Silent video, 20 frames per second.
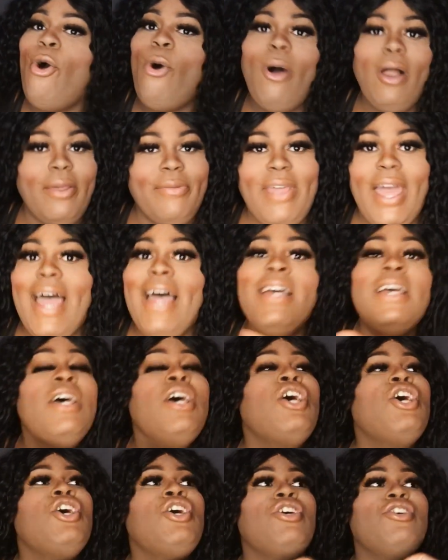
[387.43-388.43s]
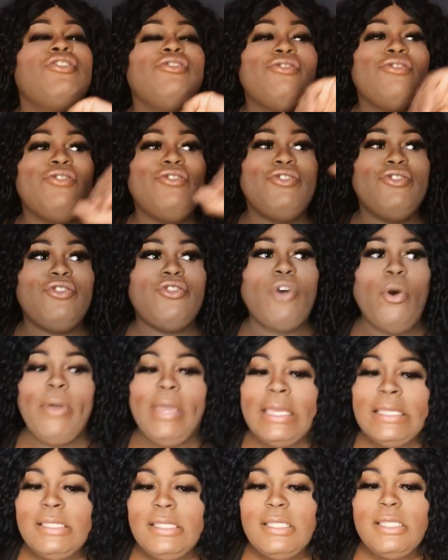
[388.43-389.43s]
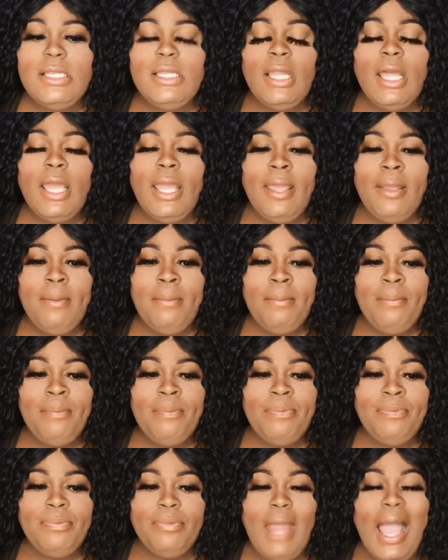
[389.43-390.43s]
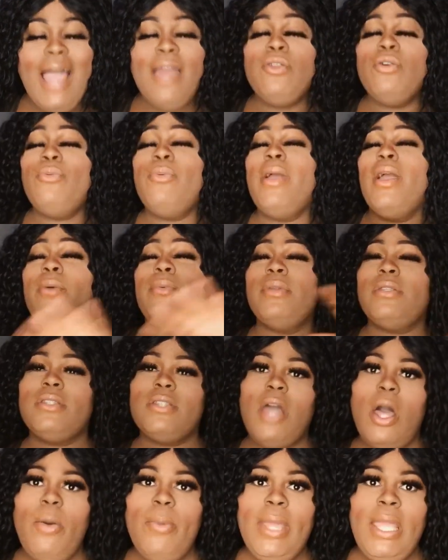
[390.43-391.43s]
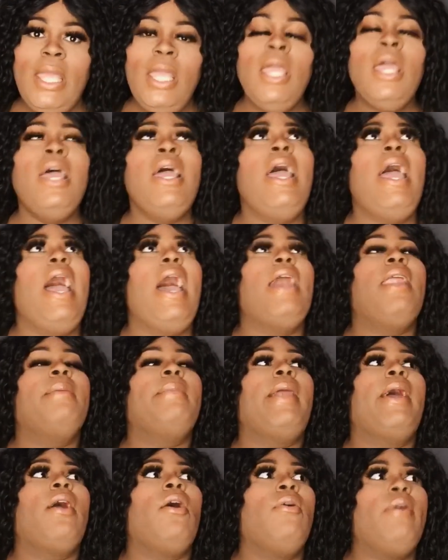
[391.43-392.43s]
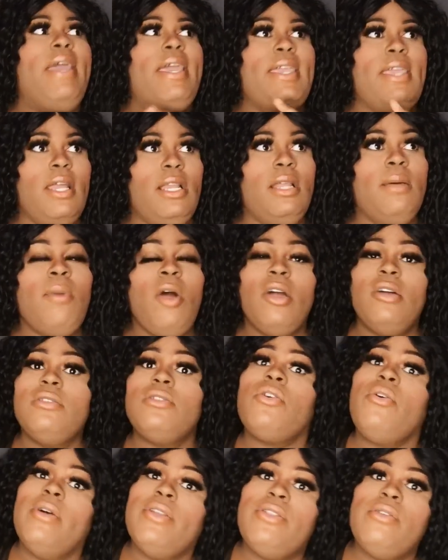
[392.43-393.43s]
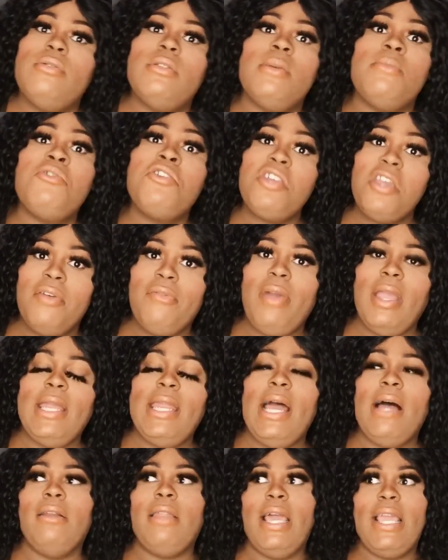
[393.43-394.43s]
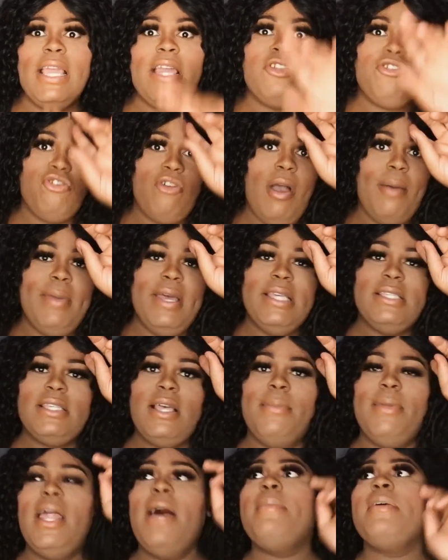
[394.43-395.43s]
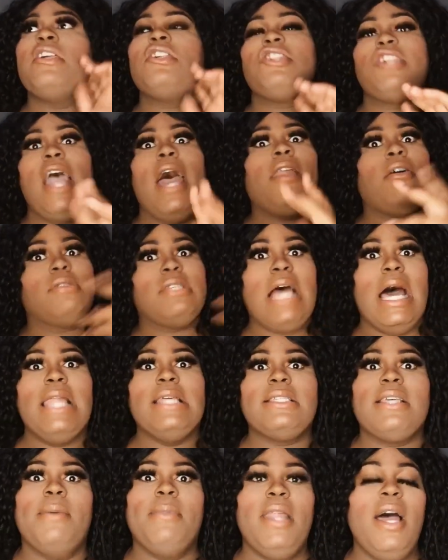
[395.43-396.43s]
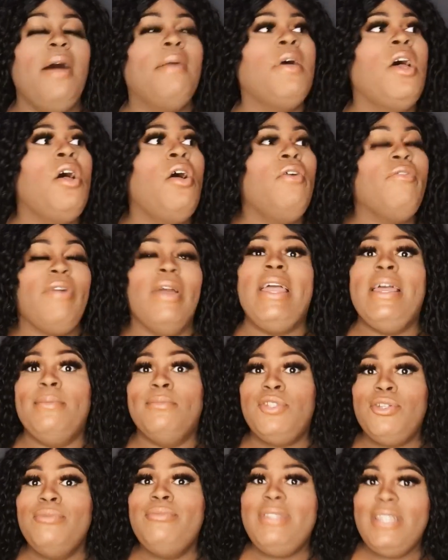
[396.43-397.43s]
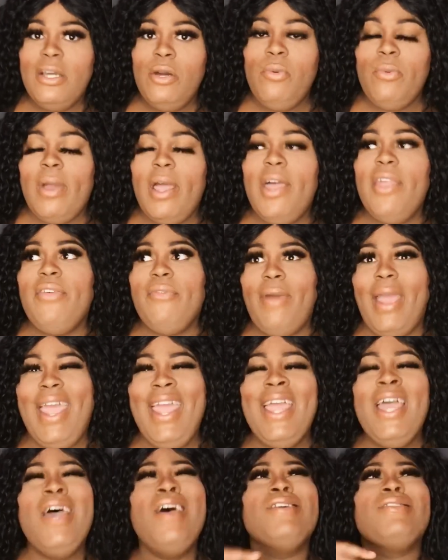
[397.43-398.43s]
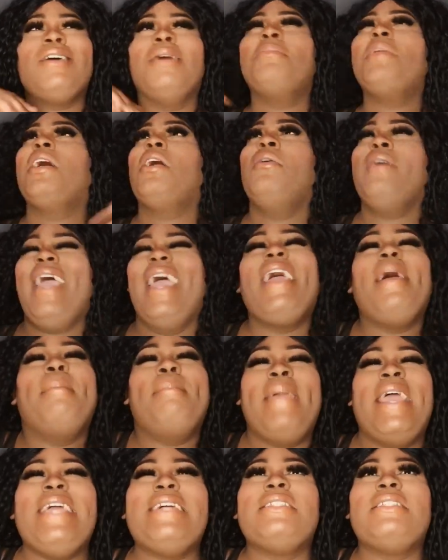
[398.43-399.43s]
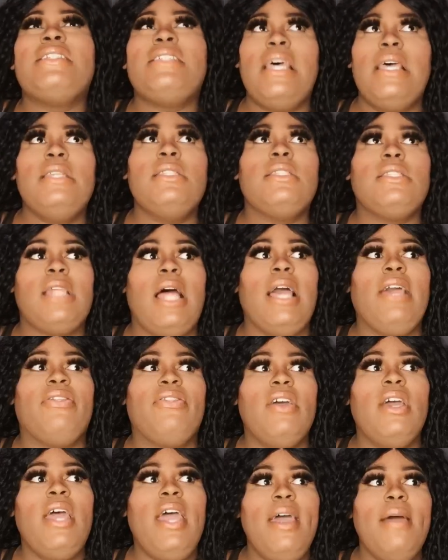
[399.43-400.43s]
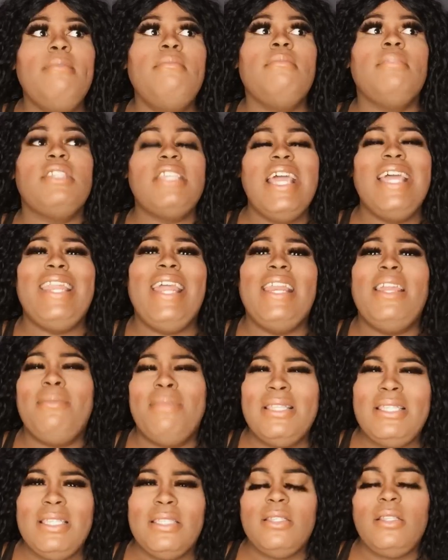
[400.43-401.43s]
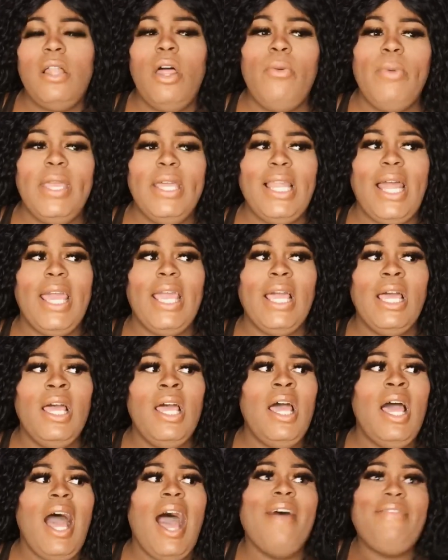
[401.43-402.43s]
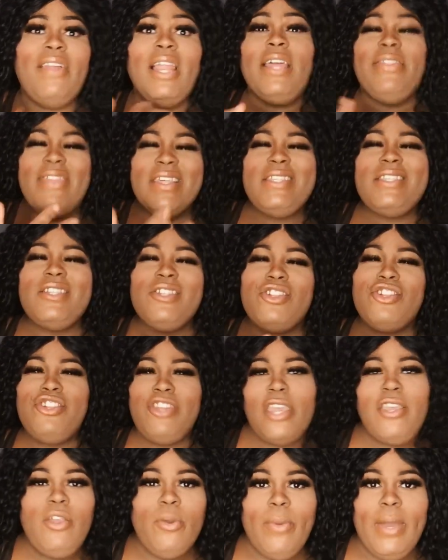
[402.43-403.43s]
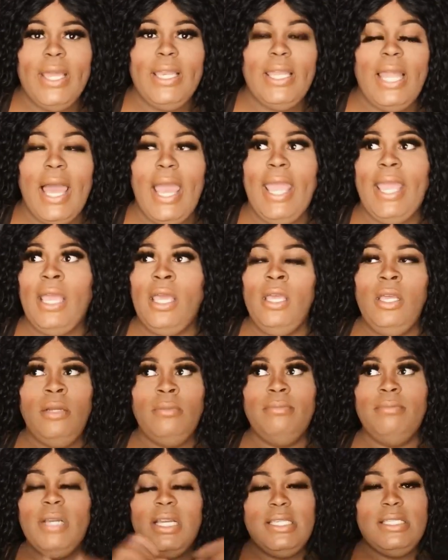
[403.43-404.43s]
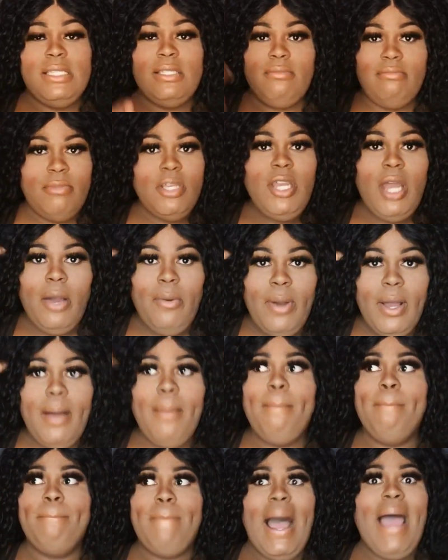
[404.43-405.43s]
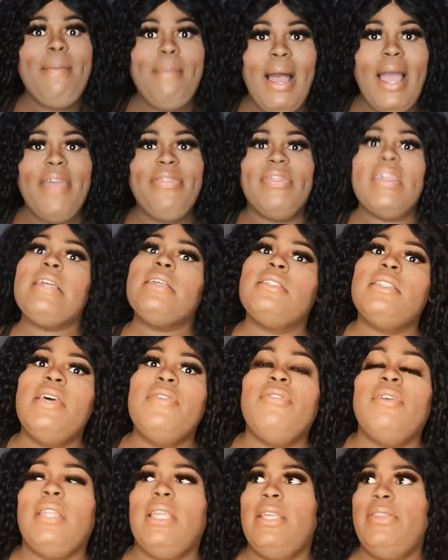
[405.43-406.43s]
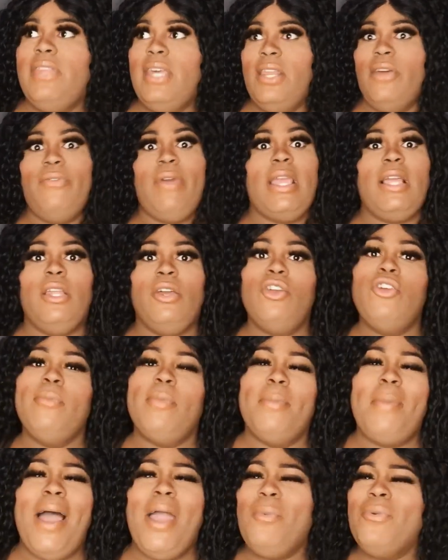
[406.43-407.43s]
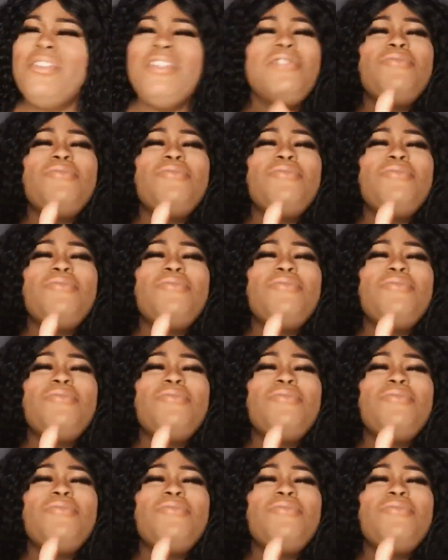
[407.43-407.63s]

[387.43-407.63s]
of that. So instantly, I knew where it was going, and I'm like, okay, yeah, Lamar is going through some shit right now. Like, his trauma is coming up, his shadow side is coming up for him to deal with, right? So I'm like, okay, it makes sense, like, him saying that he misses Khloe. Like, I feel like this is genuine, like, because, you know, my mind thinks differently than a regular human mind, which is why